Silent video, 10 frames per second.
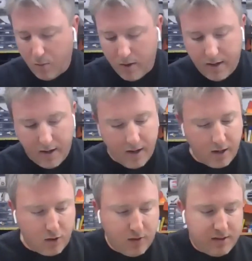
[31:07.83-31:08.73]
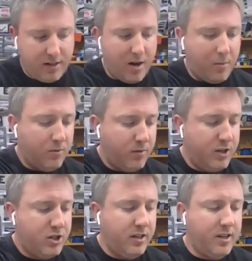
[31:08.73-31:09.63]
When uh, Chris and I were
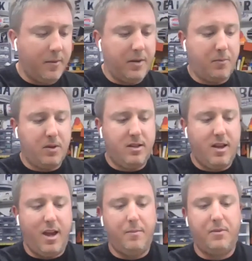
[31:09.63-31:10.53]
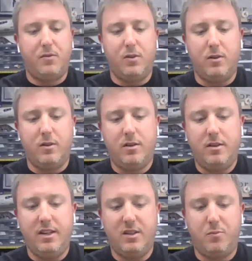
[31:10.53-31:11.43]
originally coming up with names for
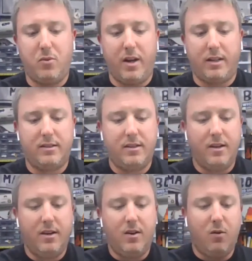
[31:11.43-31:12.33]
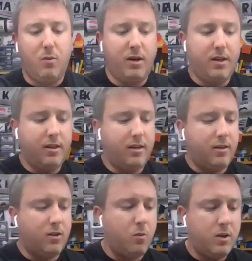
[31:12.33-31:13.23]
these bricks, one of
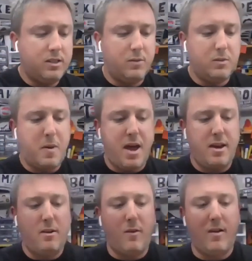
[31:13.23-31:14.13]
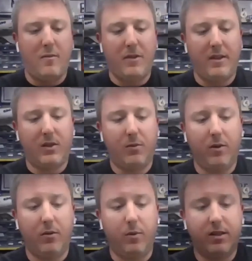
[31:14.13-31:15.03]
the, the ones that was batted around for this
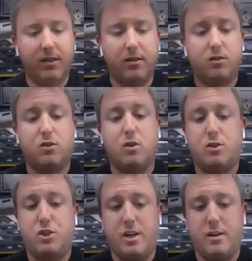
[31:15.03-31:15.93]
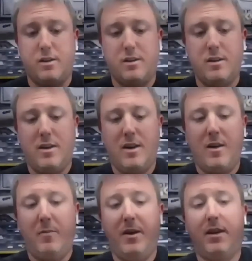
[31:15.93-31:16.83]
one was the salt shaker
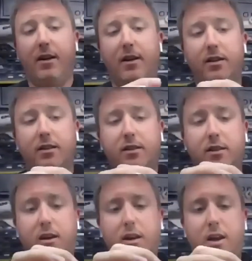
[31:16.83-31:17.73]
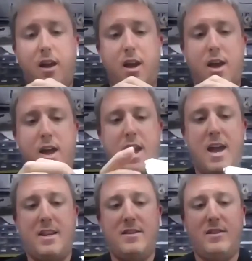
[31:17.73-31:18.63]
because
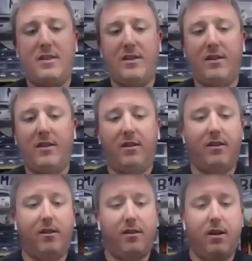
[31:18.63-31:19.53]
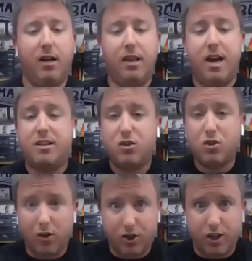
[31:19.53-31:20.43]
as a lot of
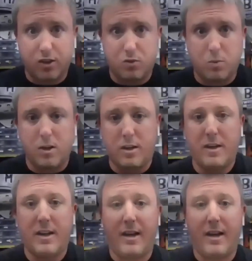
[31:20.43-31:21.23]
salt shakers work. You